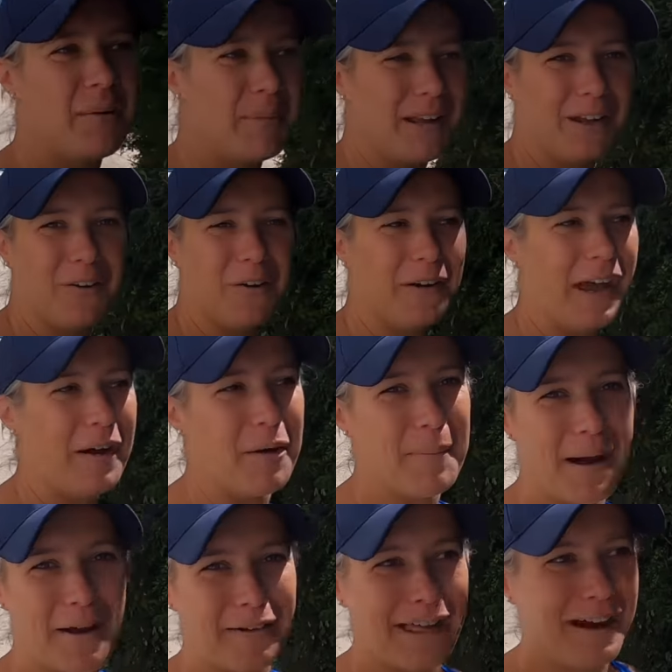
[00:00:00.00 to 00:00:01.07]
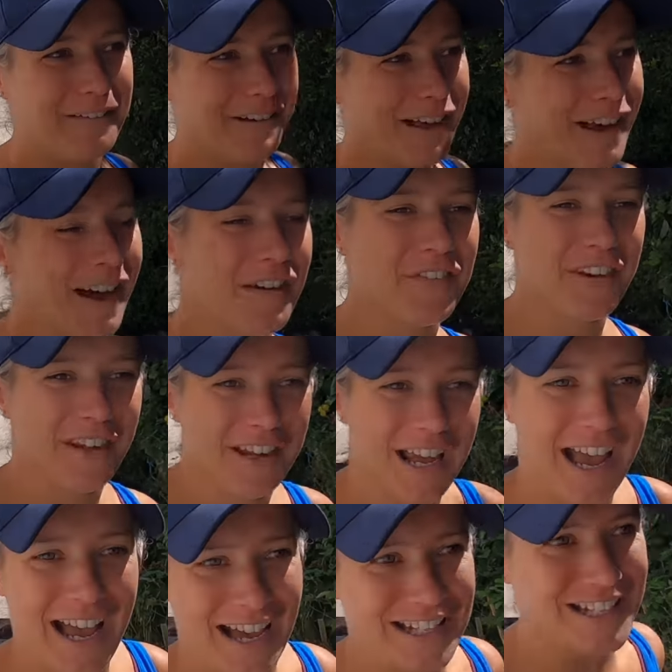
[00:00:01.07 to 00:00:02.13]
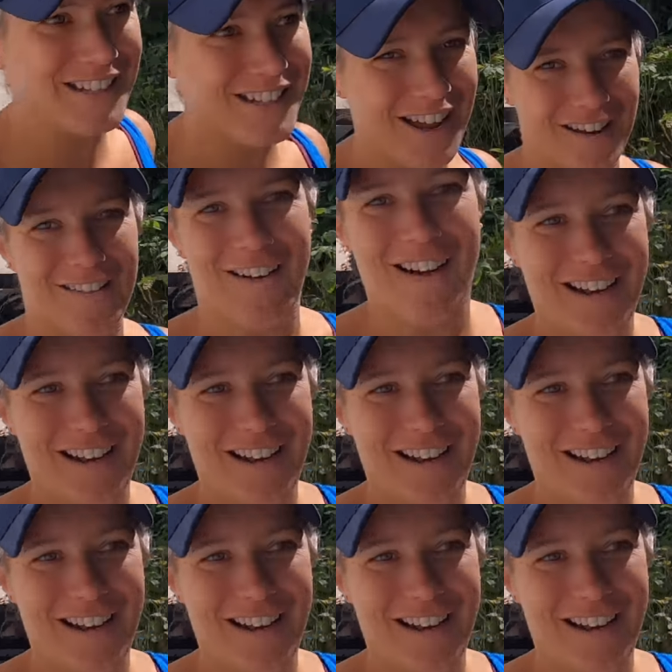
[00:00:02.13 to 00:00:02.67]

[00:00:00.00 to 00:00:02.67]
only been gone out about an hour and a half, and I had no